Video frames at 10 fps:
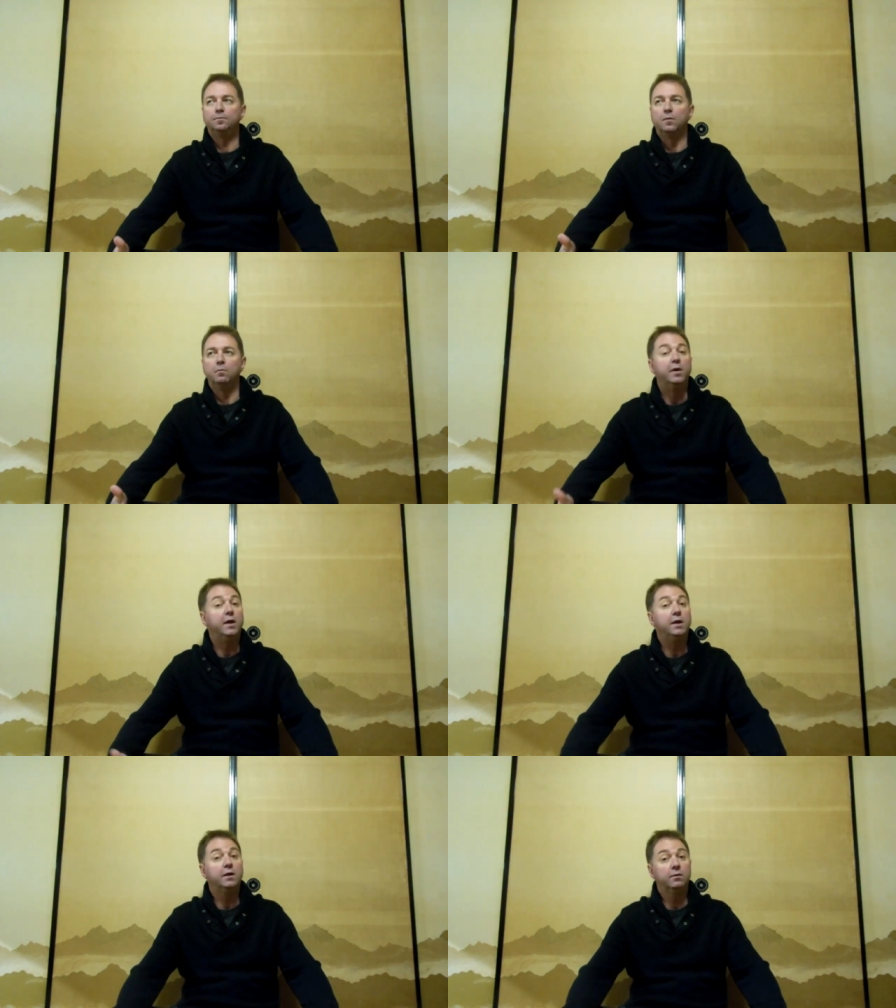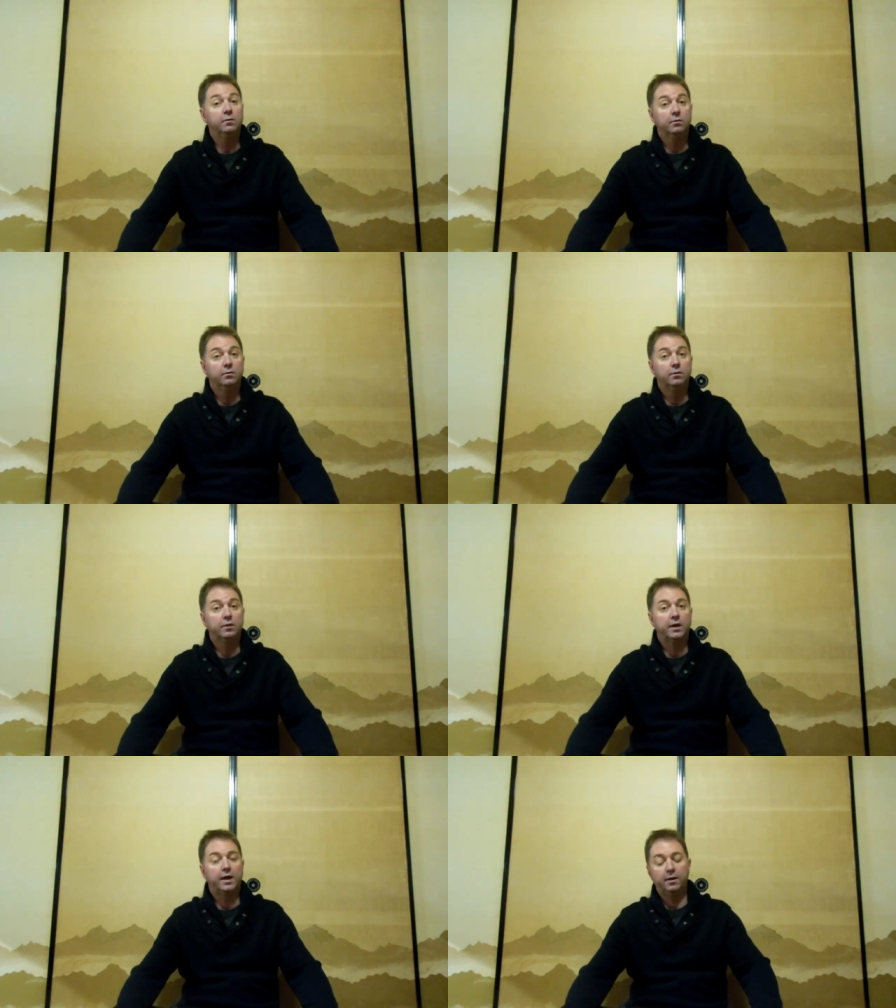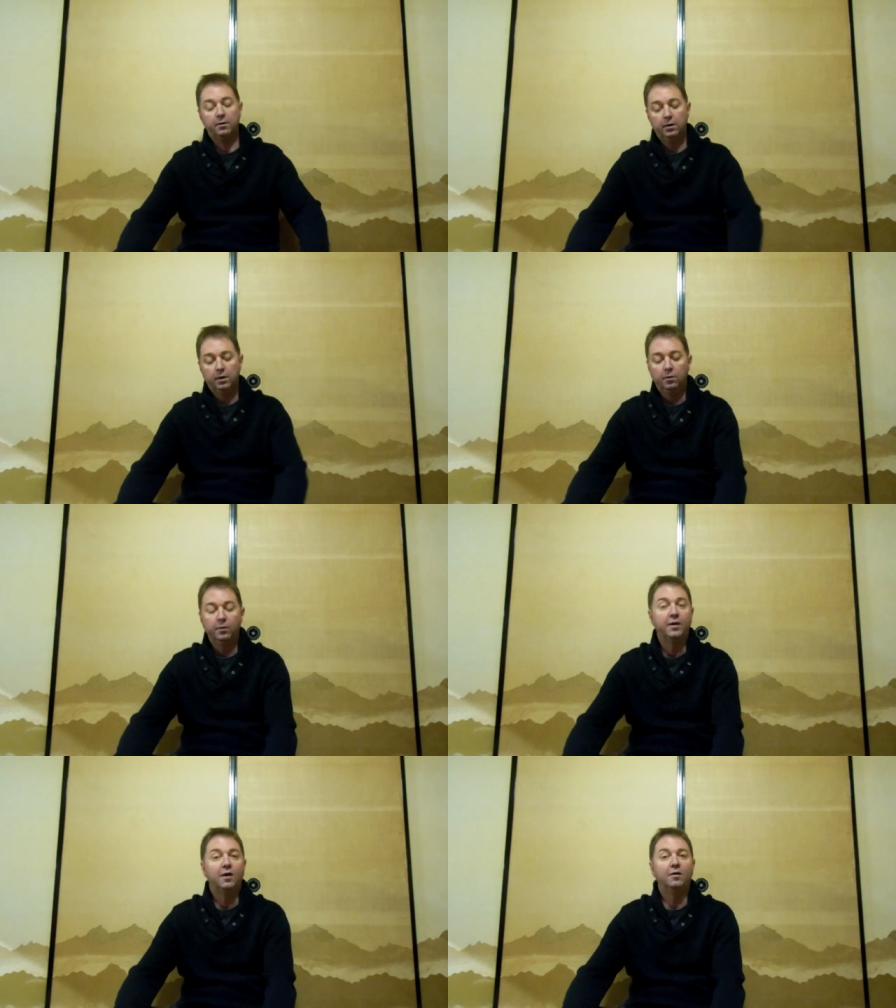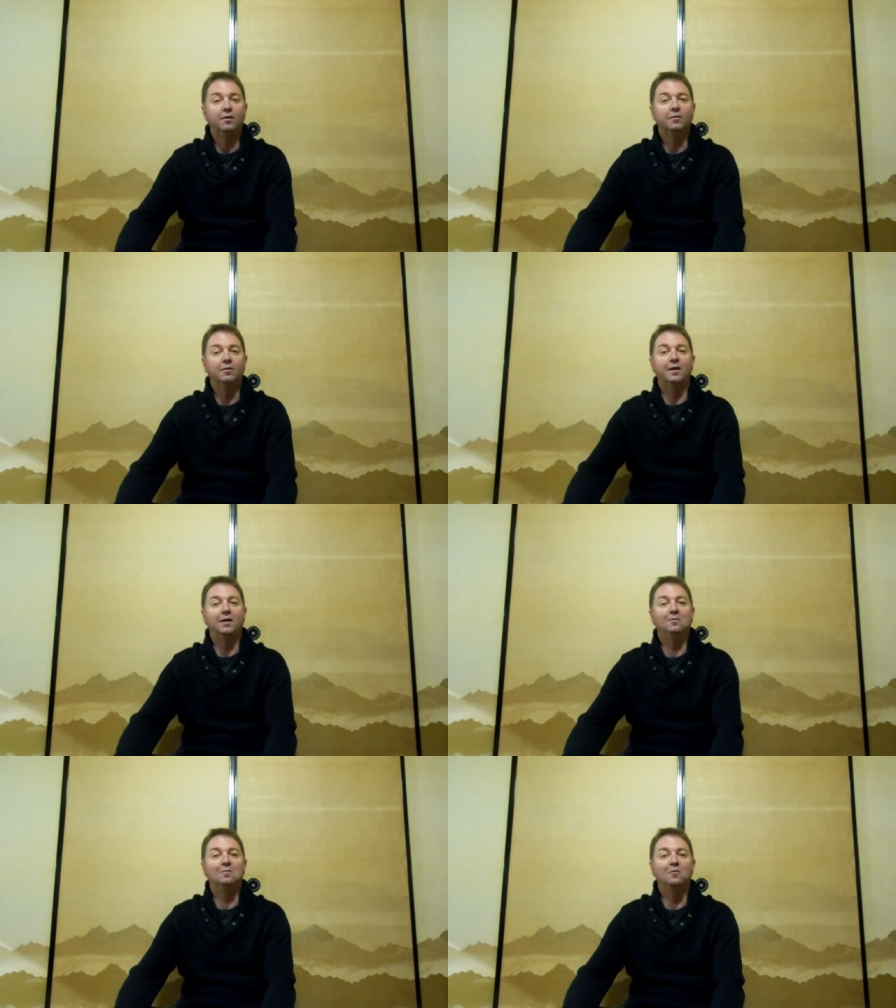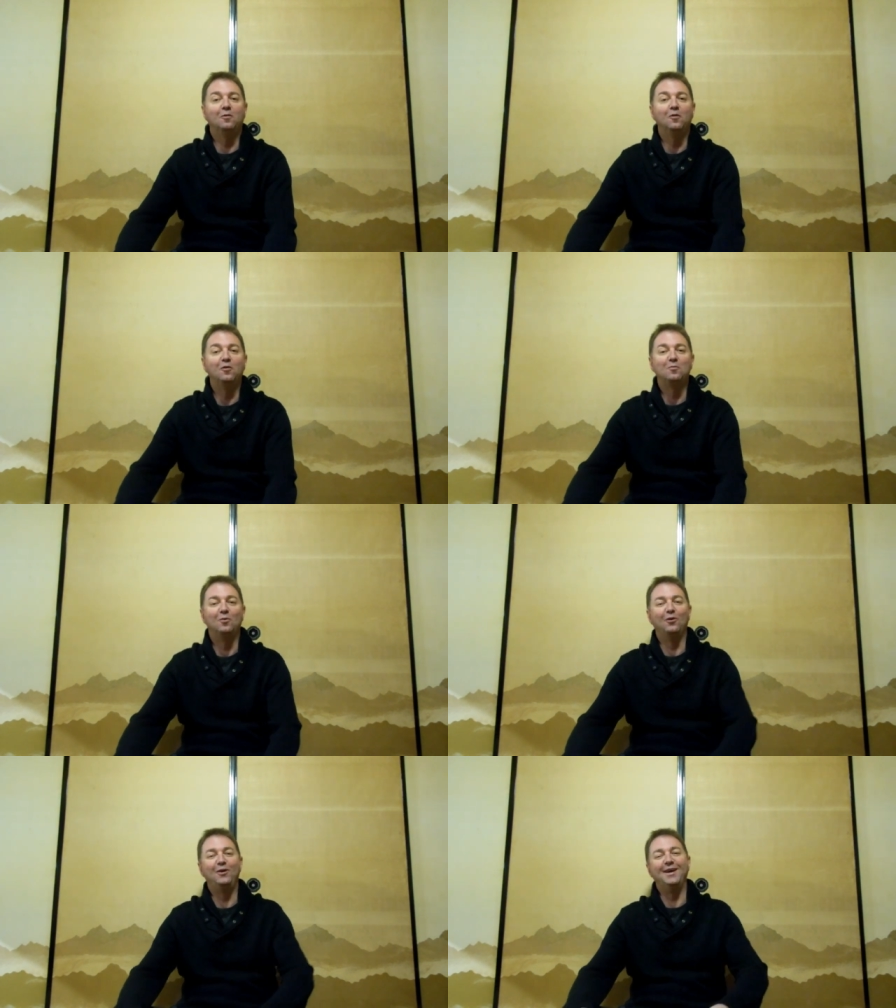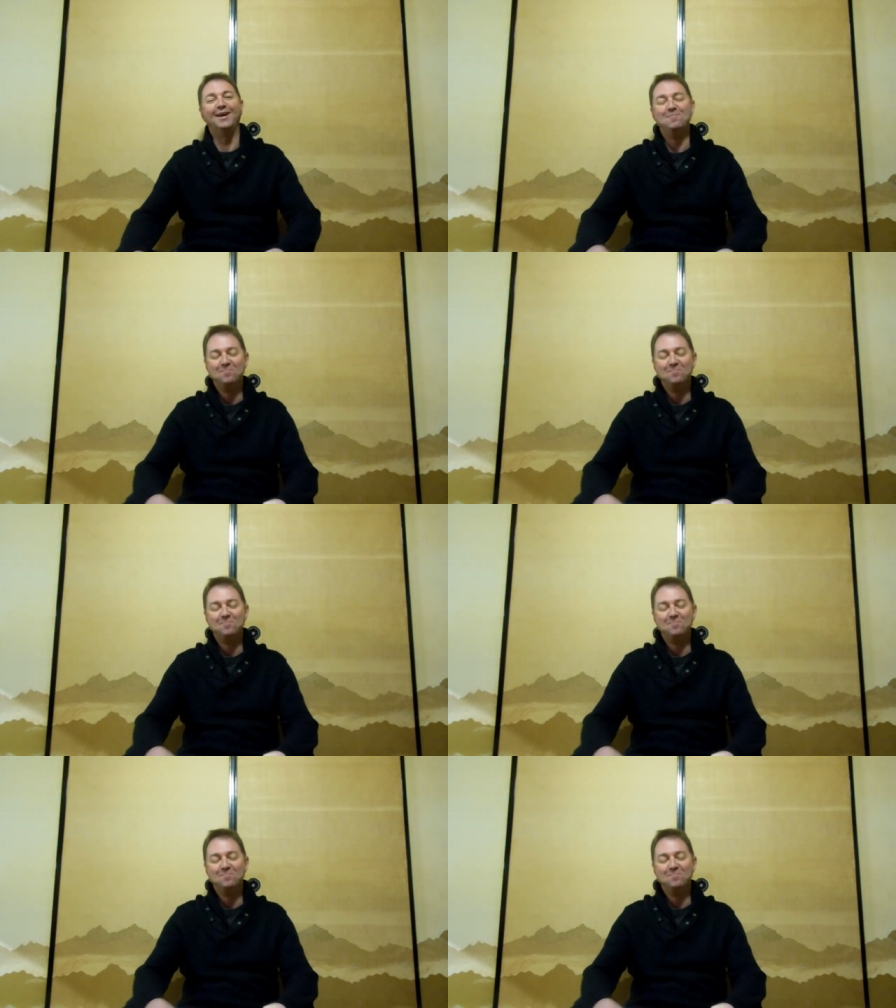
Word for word: meaning that they had when they, when they were first brought here.